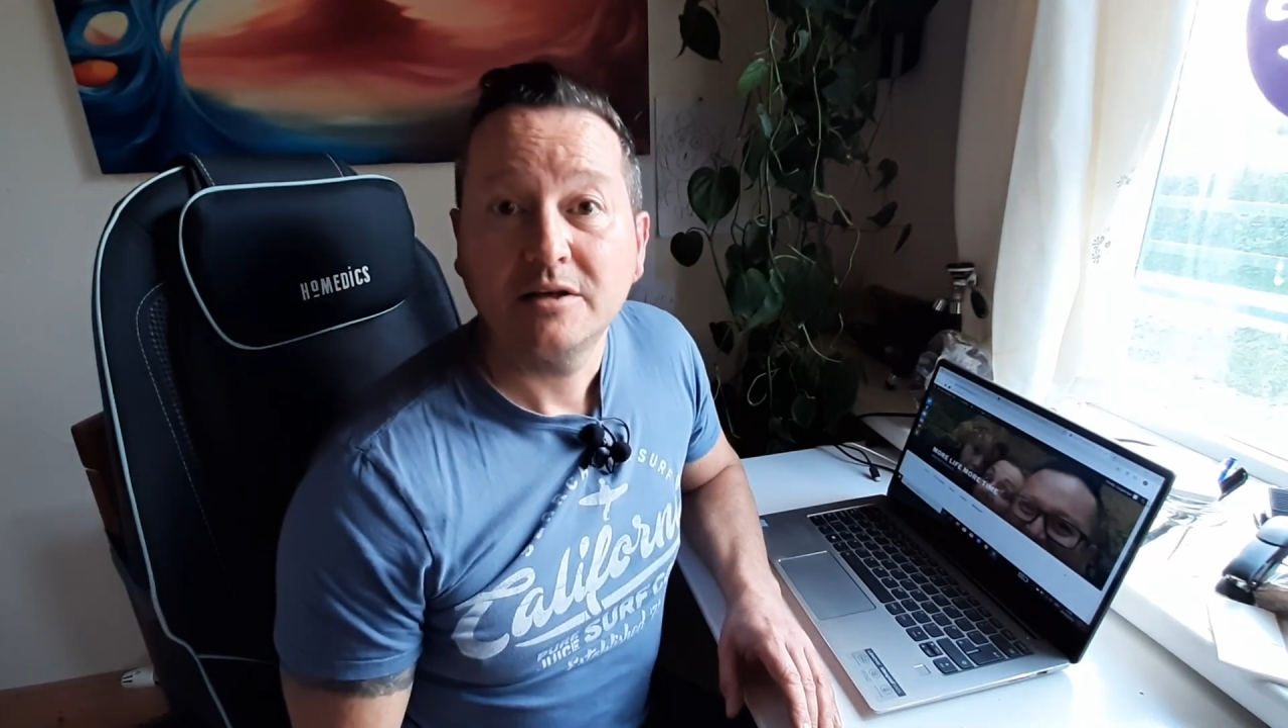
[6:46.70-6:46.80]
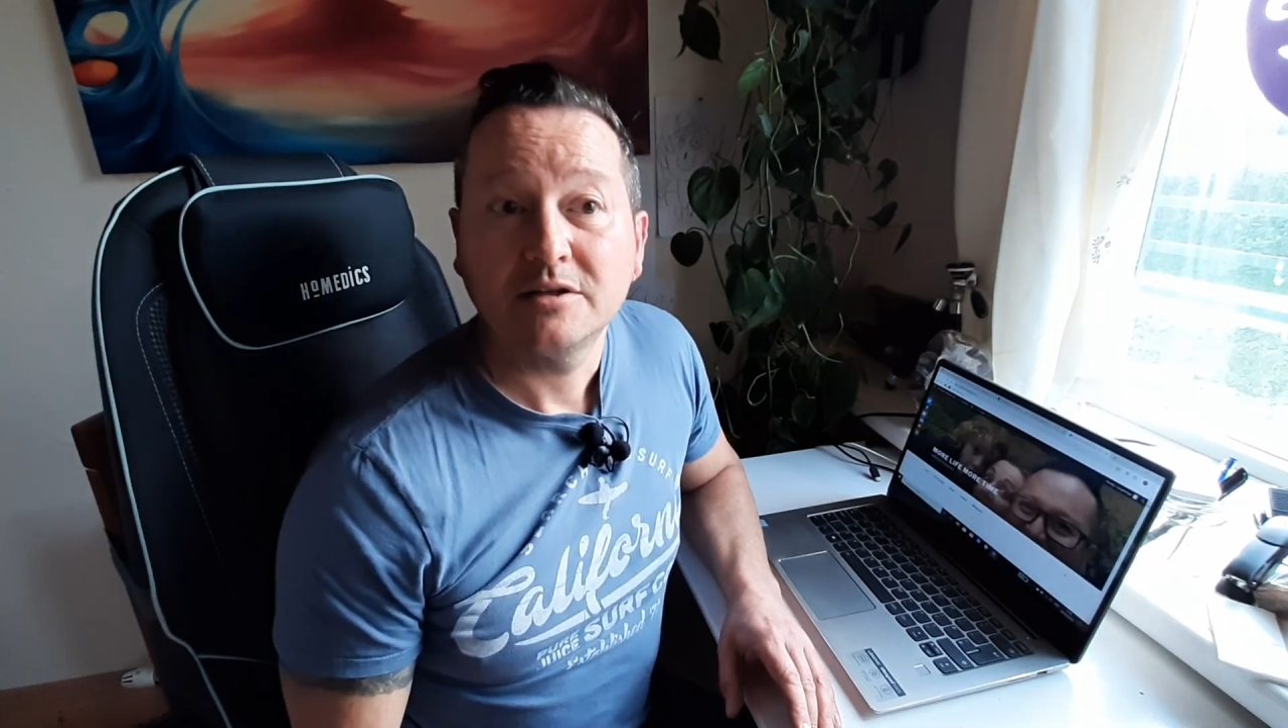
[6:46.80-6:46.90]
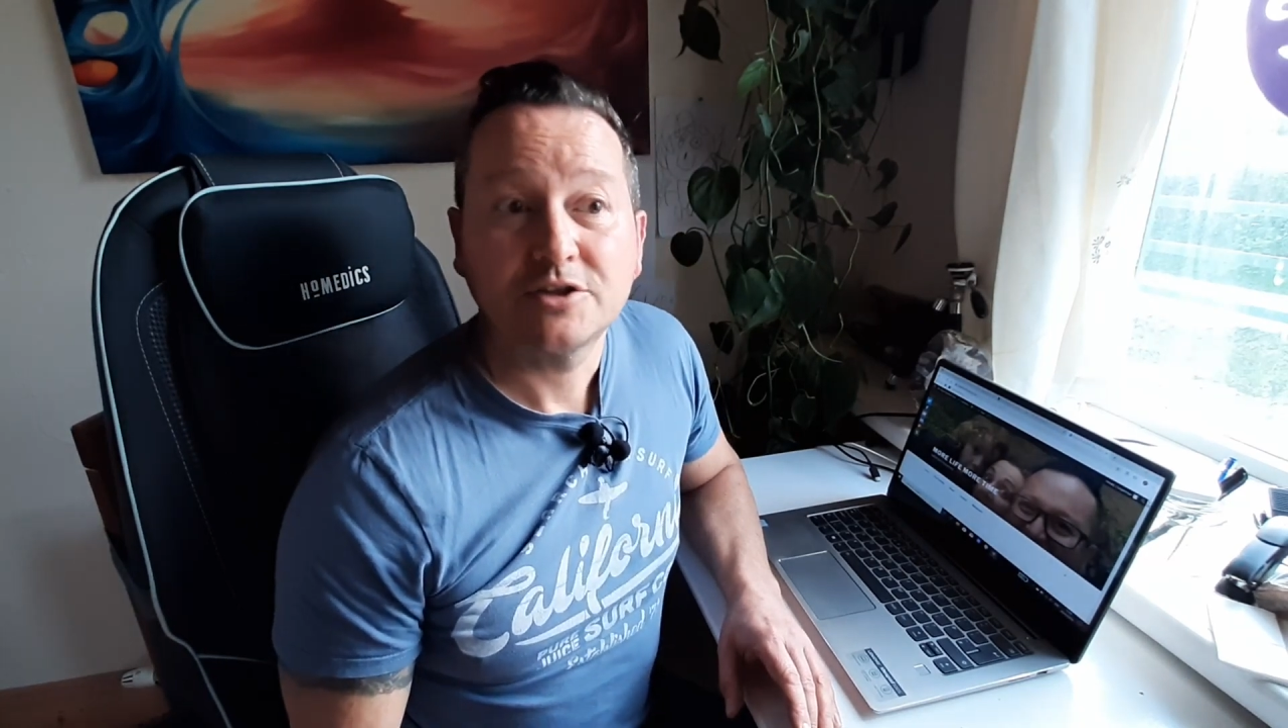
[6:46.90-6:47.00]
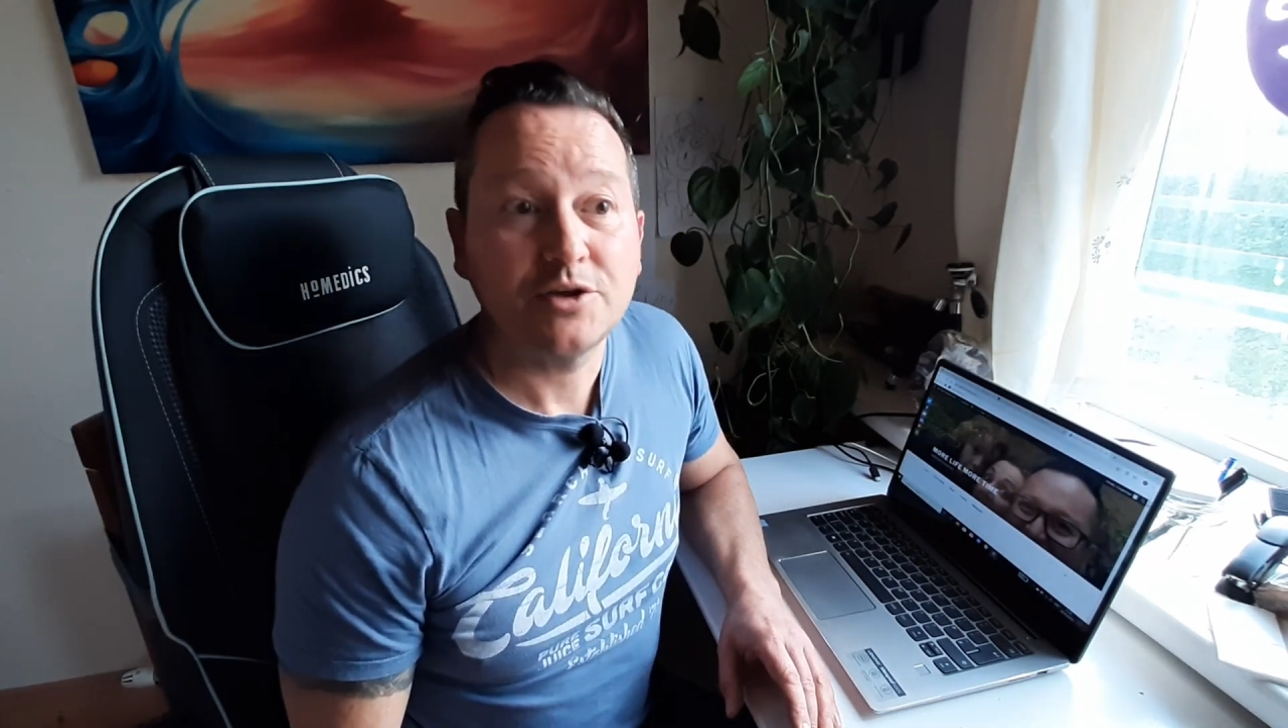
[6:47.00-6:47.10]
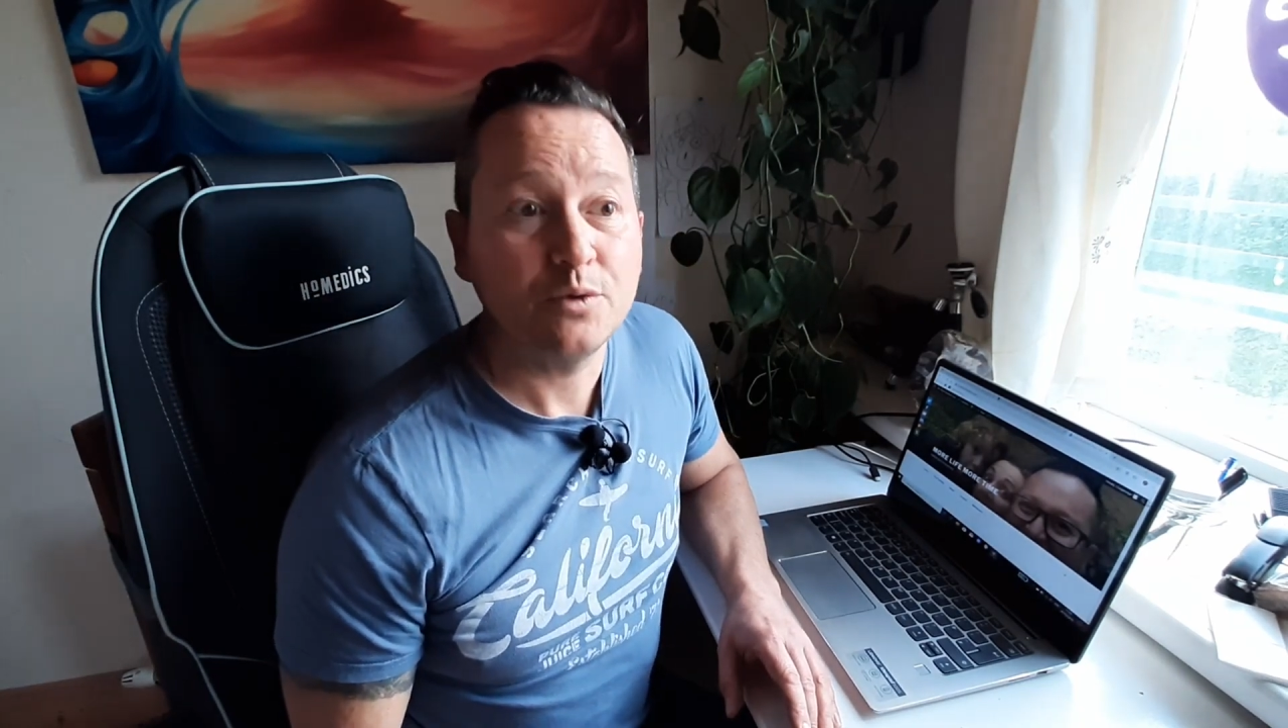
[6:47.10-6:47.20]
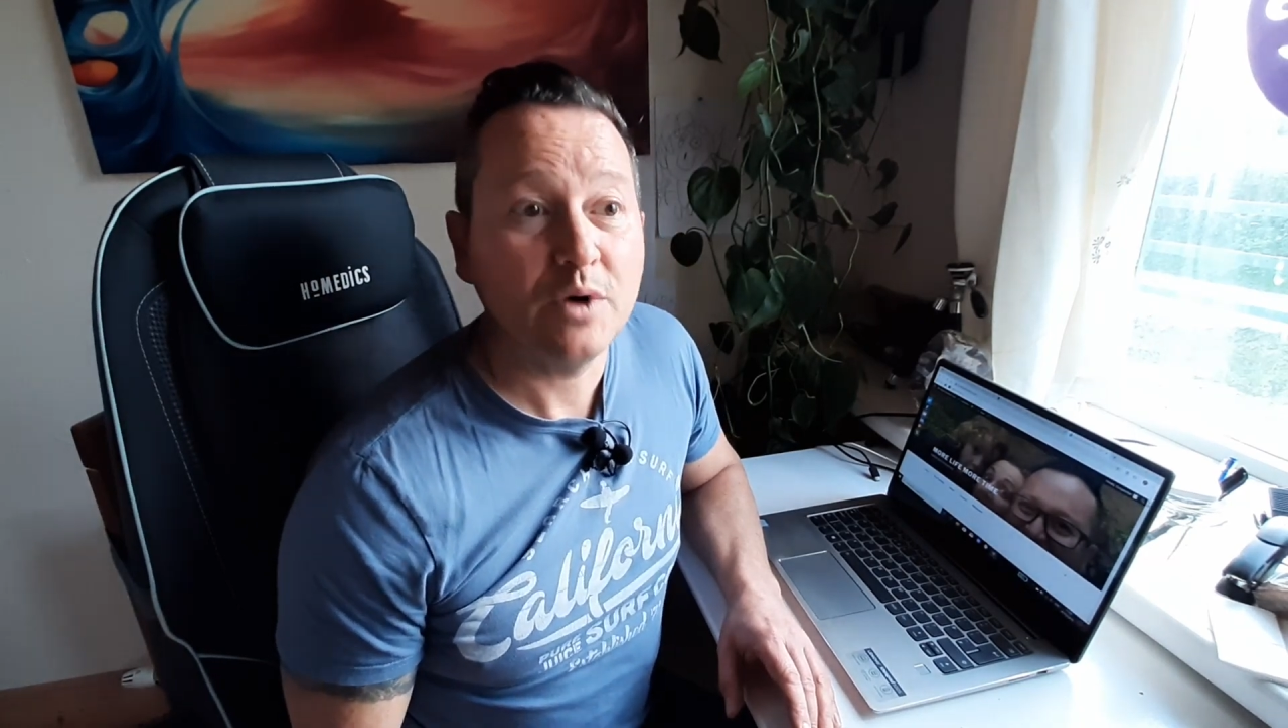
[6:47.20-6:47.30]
to